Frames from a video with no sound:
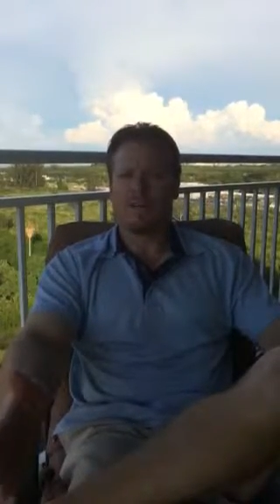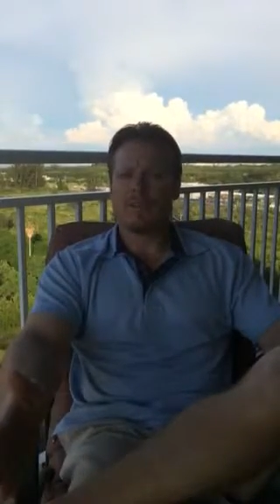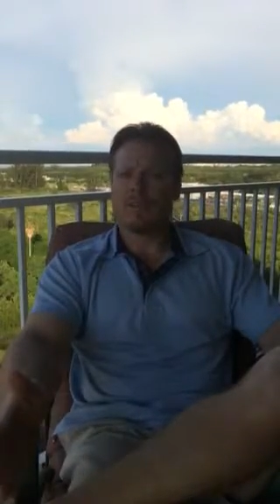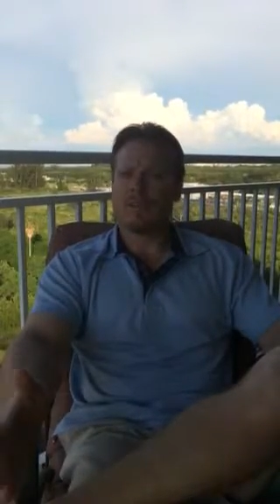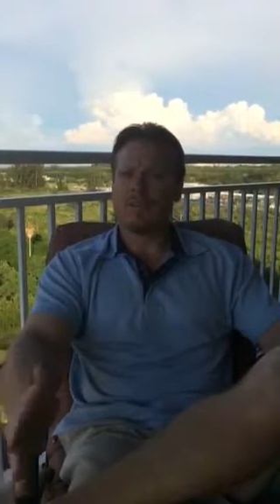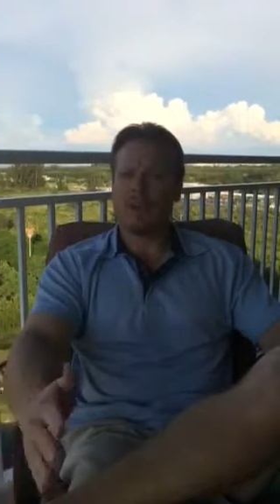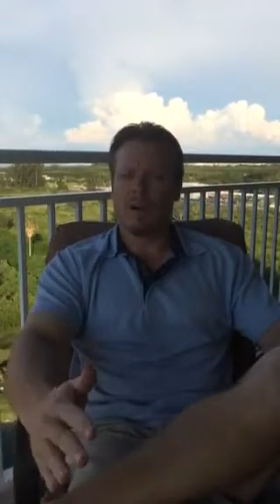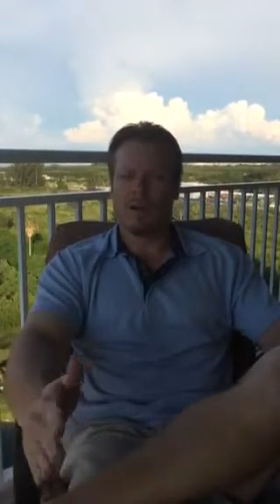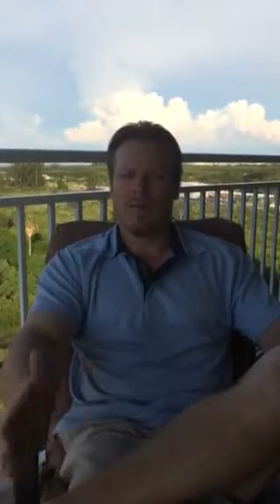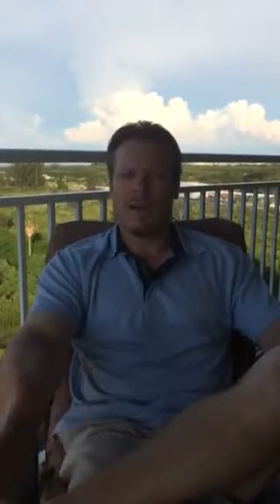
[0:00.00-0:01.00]
So
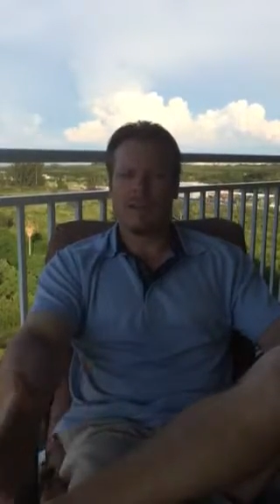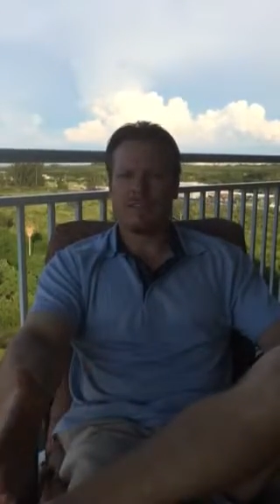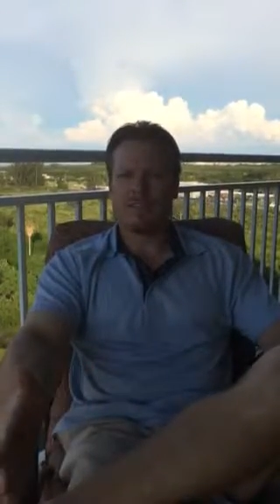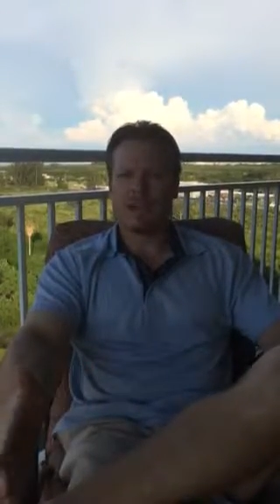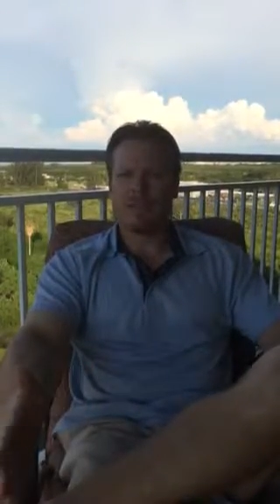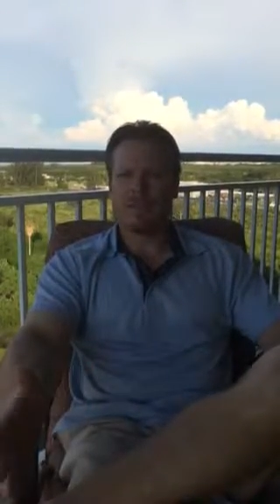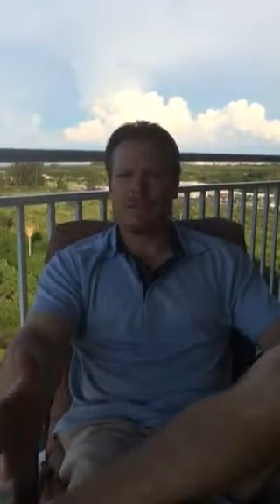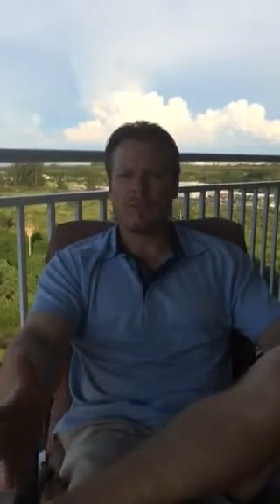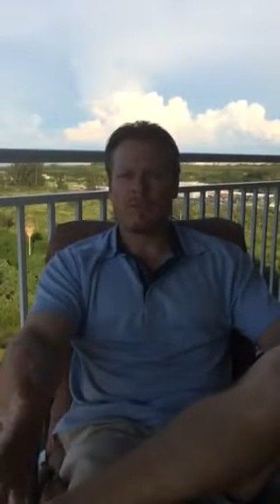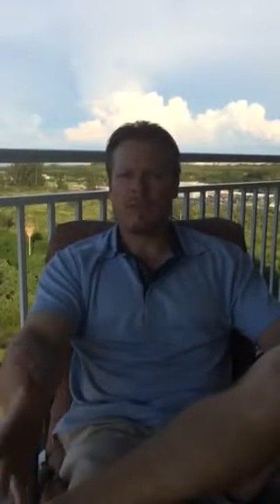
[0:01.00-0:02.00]
all the fines had stopped.
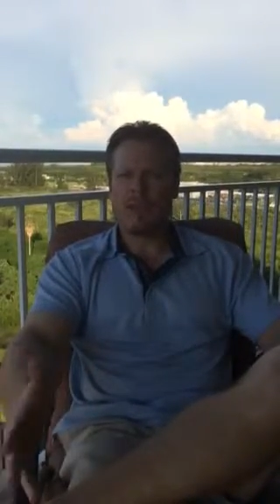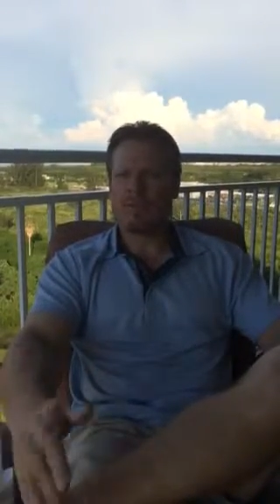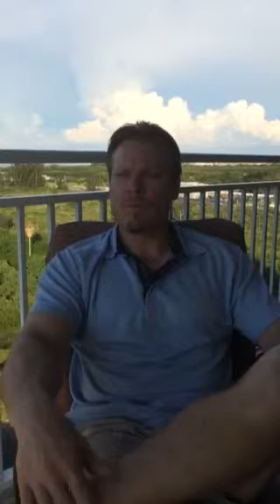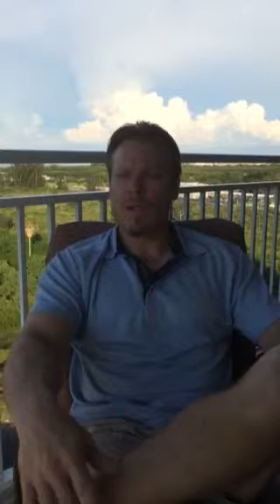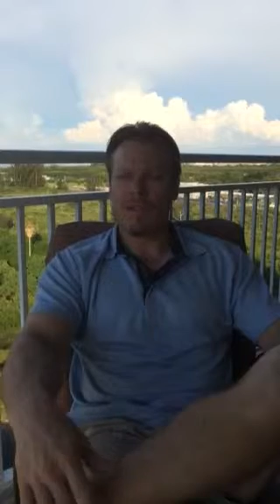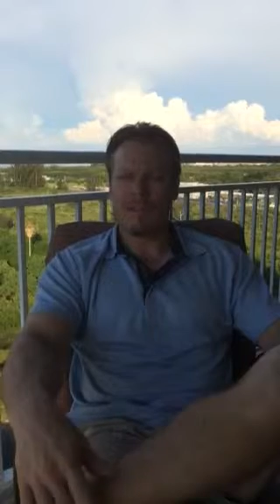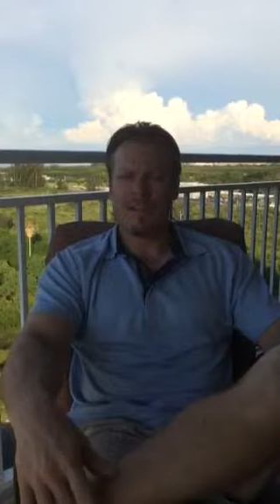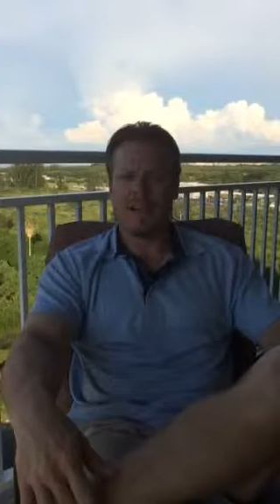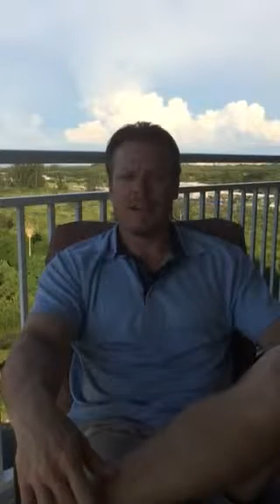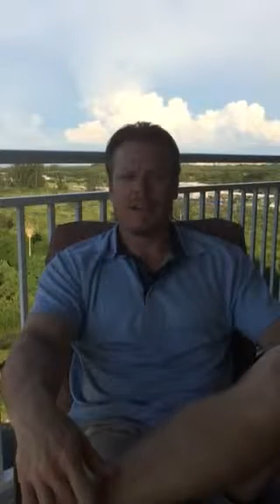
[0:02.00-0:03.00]
This was back from
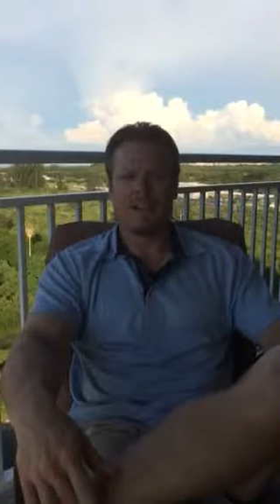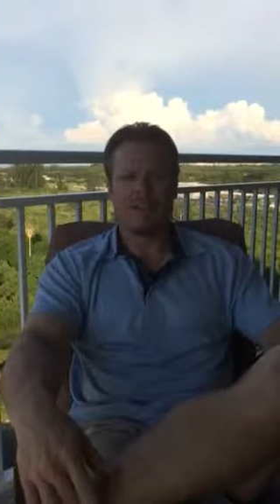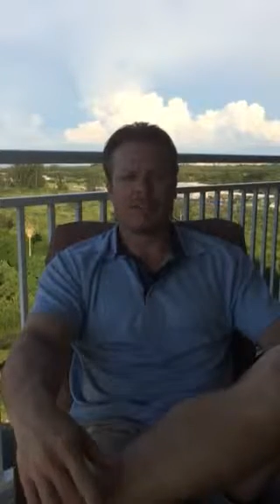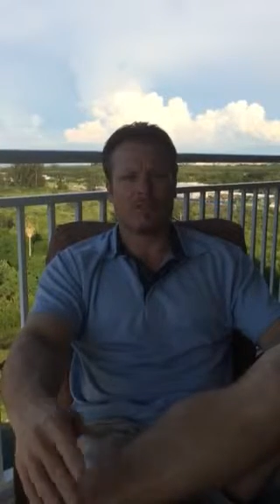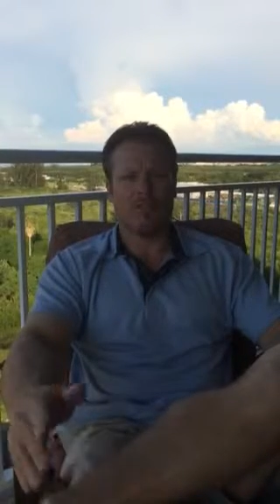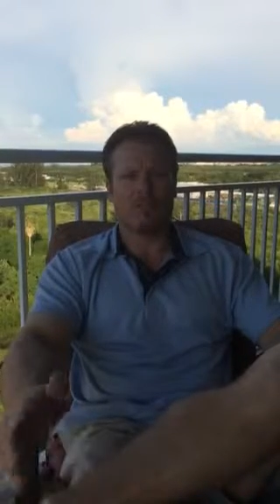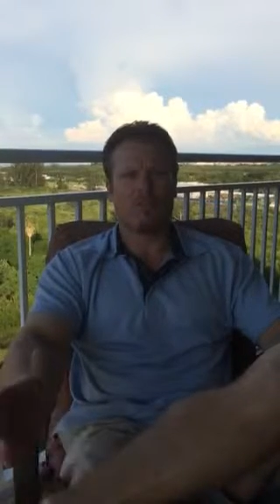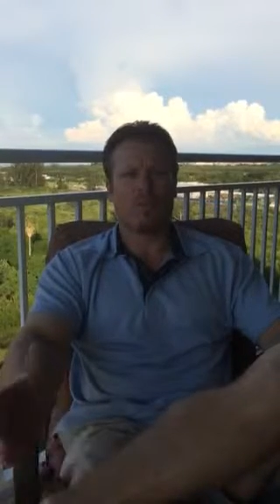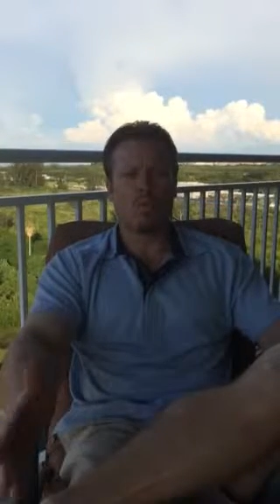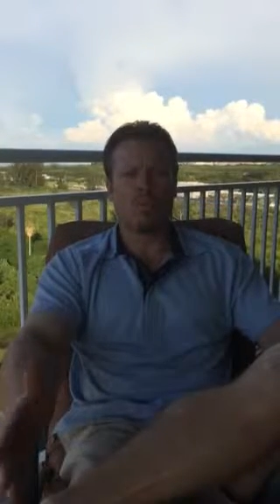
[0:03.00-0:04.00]
1996, so
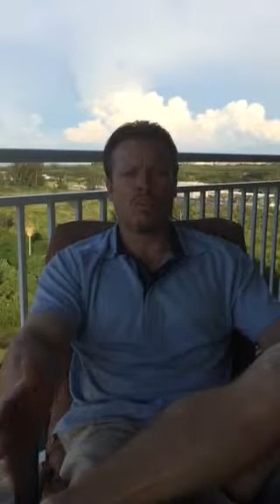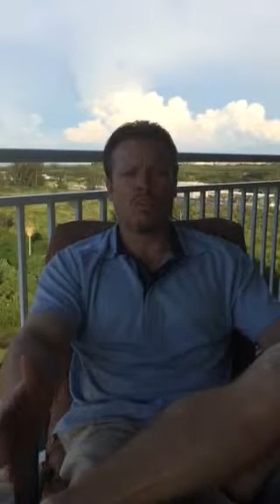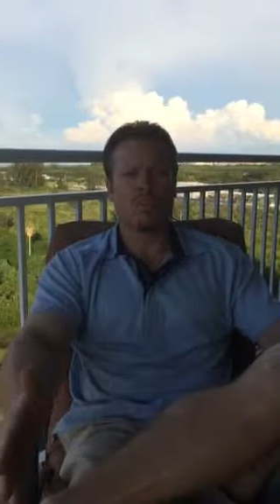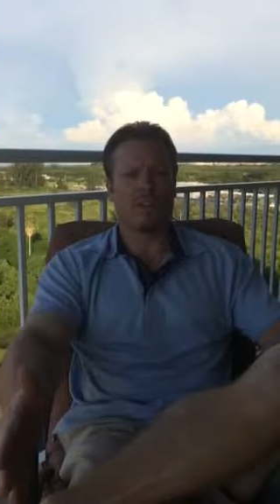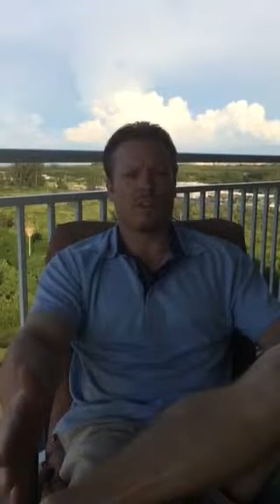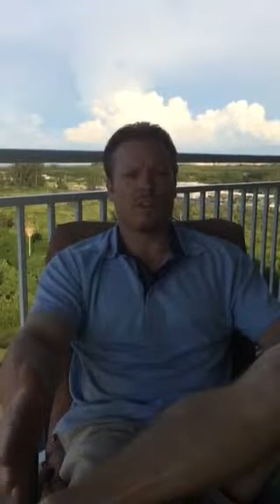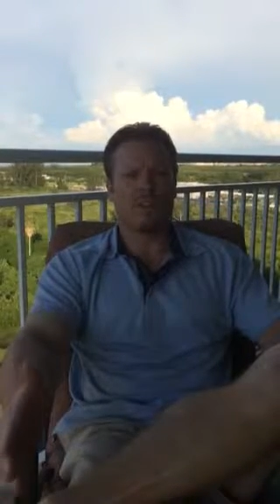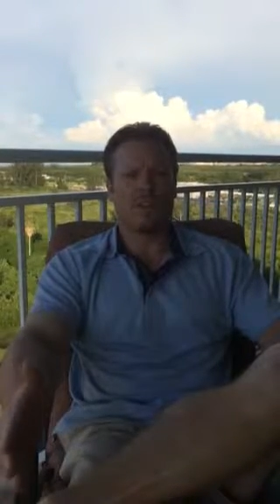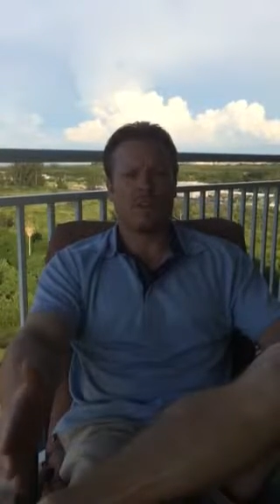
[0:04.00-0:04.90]
almost 20 years ago.